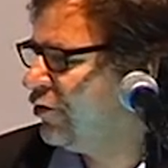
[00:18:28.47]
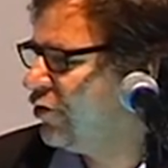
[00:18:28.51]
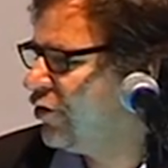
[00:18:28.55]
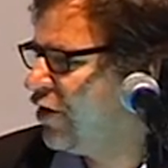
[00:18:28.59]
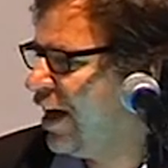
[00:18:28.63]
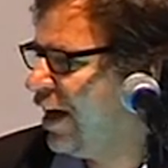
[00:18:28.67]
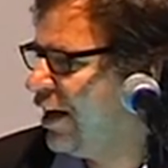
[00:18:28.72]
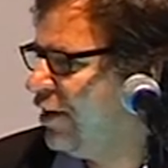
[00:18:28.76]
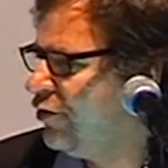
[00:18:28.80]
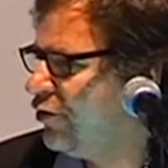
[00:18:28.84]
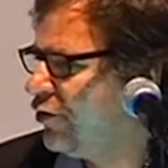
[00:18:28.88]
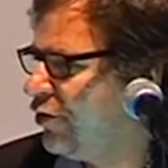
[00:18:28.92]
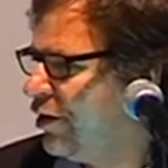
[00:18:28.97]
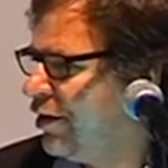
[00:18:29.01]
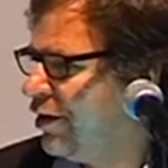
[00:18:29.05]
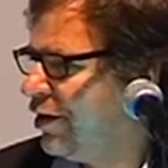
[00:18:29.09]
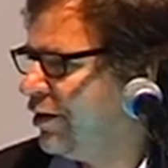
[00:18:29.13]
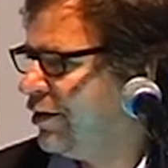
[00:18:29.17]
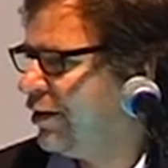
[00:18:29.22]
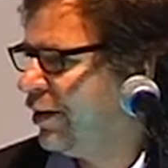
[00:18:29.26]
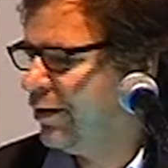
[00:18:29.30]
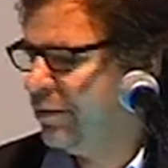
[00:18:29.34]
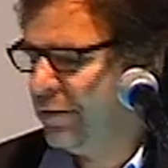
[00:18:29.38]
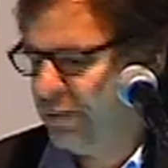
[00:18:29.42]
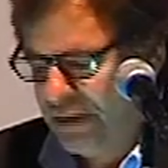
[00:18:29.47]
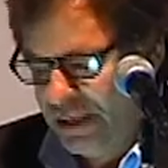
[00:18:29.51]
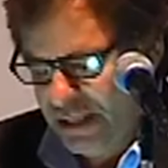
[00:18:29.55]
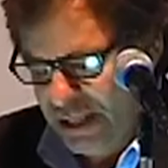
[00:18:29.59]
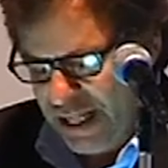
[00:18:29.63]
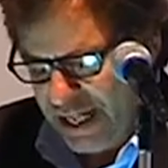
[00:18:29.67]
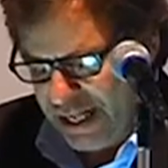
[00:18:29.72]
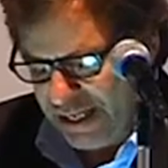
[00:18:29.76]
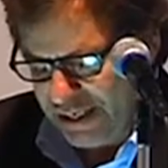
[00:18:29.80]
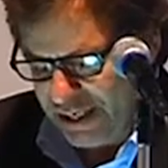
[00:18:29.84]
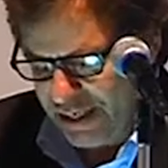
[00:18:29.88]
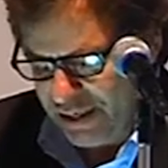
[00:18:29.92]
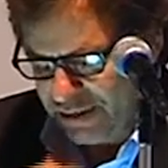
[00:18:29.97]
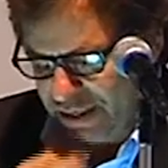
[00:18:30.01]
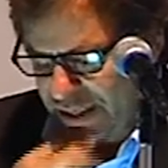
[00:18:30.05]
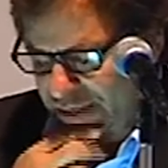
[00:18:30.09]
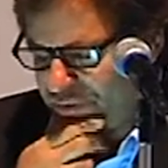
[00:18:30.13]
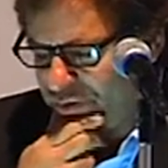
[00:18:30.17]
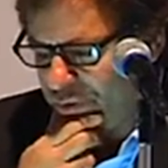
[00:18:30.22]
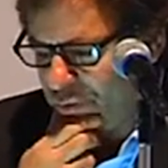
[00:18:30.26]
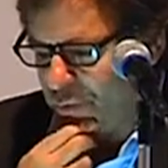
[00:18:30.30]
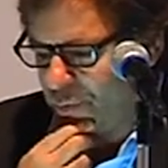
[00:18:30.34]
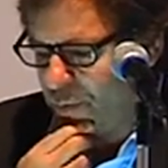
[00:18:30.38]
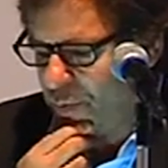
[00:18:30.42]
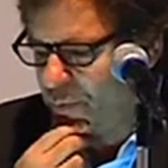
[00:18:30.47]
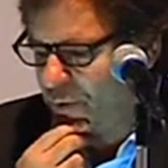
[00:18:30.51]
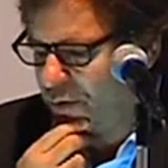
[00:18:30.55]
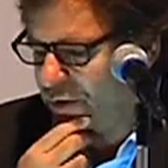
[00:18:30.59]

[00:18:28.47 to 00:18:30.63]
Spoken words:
change it. And as I remember,